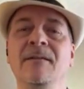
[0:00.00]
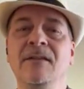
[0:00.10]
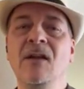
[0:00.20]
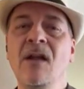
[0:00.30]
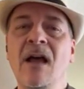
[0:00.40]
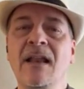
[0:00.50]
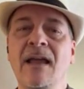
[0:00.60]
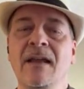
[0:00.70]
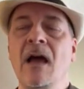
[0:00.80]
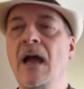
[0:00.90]
They're not
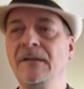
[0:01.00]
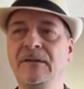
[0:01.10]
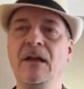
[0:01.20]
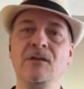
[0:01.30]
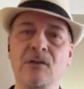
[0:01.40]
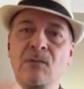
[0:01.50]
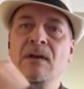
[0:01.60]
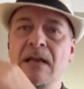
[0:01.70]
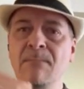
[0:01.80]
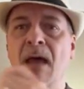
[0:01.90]
like, "I sent you an
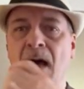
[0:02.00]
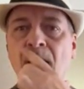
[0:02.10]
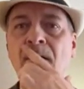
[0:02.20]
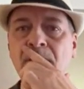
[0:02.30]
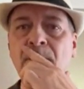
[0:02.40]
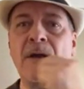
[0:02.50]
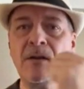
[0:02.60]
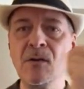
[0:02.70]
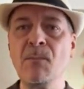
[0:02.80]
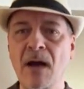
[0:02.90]
email to be on
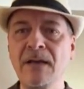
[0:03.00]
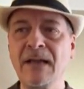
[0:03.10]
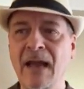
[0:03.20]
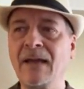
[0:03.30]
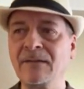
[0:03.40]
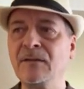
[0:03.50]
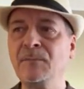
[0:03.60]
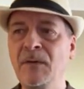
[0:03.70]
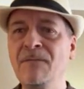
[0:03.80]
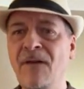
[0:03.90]
your podcast. It's
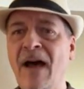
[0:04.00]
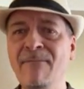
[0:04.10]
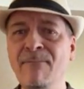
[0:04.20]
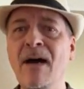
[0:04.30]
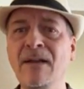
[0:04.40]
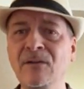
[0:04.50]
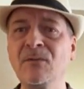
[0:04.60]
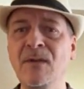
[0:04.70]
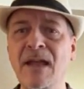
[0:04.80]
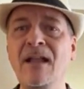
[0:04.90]
been 5 months. Where the